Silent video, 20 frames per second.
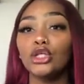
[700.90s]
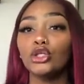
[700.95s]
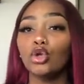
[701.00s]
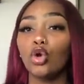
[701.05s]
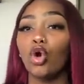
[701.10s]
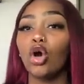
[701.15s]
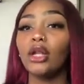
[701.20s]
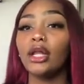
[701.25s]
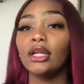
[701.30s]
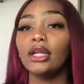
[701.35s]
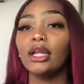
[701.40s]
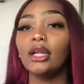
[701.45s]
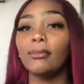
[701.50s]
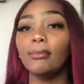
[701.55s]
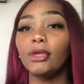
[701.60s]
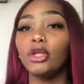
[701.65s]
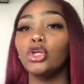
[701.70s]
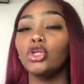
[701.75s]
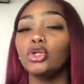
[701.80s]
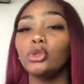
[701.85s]
all they needed
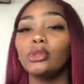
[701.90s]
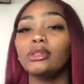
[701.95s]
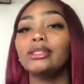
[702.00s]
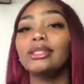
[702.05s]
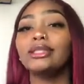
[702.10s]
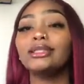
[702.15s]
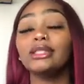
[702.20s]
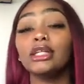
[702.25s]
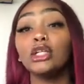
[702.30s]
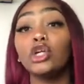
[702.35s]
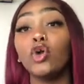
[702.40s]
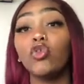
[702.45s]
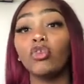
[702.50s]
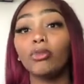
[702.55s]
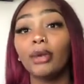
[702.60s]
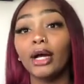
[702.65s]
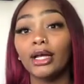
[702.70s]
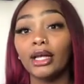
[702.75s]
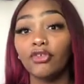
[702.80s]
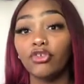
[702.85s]
me to do is just send over
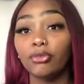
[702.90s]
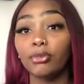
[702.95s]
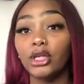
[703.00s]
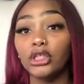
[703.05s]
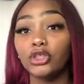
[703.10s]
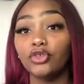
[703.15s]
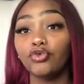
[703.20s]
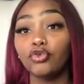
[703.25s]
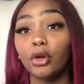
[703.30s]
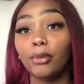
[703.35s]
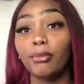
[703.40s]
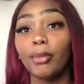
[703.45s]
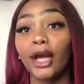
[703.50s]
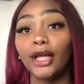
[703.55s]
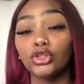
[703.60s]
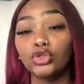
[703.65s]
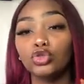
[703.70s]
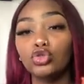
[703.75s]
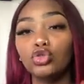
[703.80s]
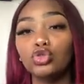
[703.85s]
my information from my
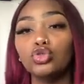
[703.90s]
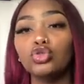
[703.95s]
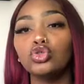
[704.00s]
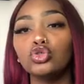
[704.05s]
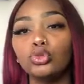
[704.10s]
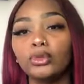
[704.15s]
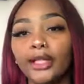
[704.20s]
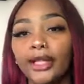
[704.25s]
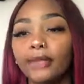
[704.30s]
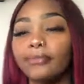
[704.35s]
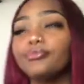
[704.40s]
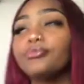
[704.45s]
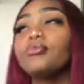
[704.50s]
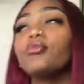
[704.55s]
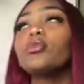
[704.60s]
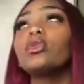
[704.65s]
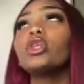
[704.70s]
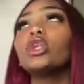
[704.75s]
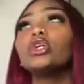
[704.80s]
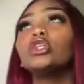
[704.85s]
school to them.
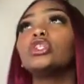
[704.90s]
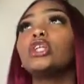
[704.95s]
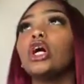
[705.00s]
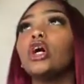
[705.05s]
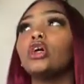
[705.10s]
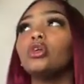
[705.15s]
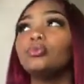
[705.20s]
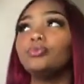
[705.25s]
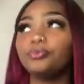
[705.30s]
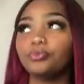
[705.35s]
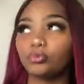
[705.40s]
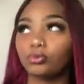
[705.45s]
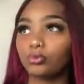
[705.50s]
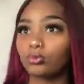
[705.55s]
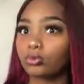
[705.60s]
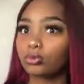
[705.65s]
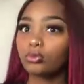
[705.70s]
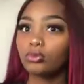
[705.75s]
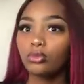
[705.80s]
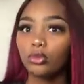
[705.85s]
So
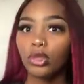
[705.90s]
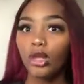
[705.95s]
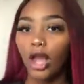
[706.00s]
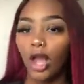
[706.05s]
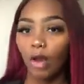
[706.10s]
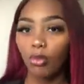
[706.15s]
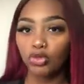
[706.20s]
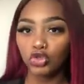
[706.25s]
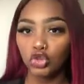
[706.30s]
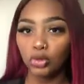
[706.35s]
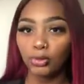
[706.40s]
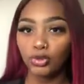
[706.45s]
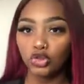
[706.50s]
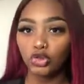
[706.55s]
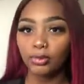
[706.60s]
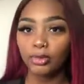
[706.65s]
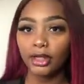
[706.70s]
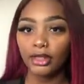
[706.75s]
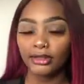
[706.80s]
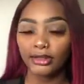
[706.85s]
I was
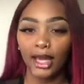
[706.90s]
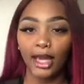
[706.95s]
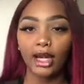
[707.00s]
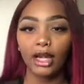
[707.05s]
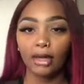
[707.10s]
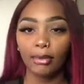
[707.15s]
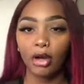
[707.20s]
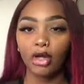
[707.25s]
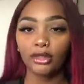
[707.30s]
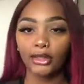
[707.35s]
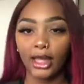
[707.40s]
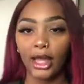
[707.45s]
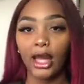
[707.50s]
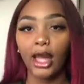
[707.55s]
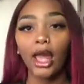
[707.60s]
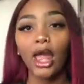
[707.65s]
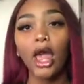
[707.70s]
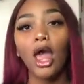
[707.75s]
super excited about that.